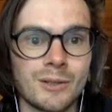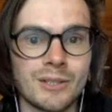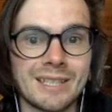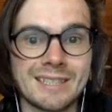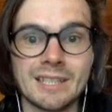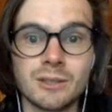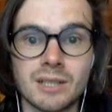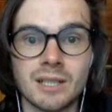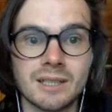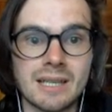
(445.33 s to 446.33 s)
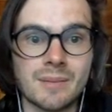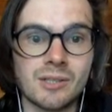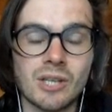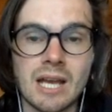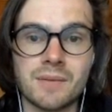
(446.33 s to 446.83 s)
good at single target
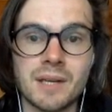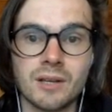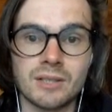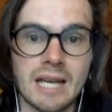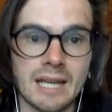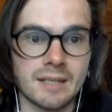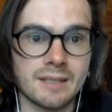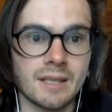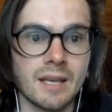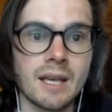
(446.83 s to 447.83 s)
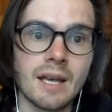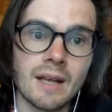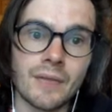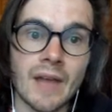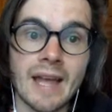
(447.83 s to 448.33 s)
damage and they're tanks.
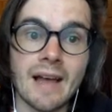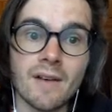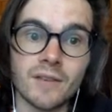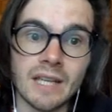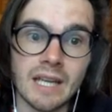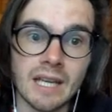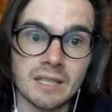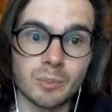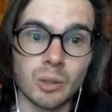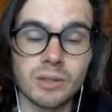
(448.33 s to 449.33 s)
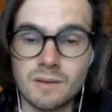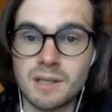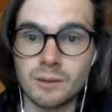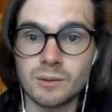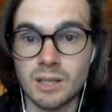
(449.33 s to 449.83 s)
They have explosive
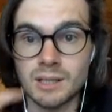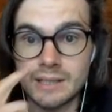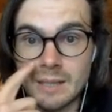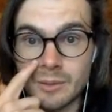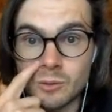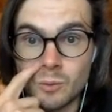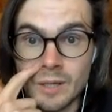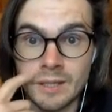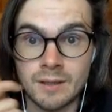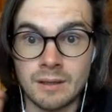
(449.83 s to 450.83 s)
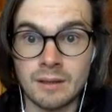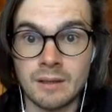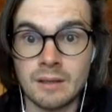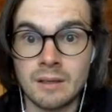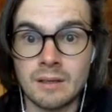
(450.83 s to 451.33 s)
single target damage
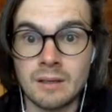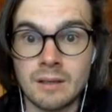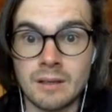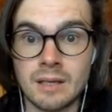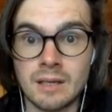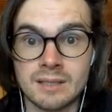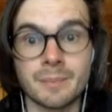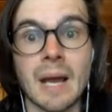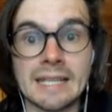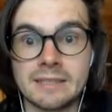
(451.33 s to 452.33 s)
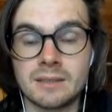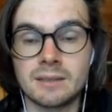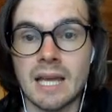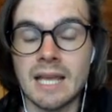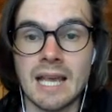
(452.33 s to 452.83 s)
with uh, smite.
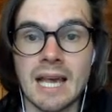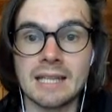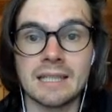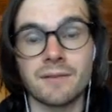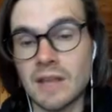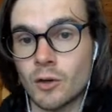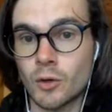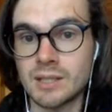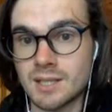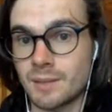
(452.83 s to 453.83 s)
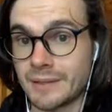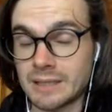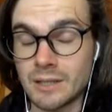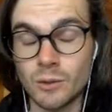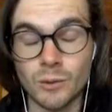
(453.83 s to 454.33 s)
They can, if they crit something,
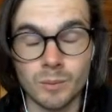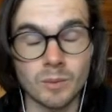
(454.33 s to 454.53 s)
they can do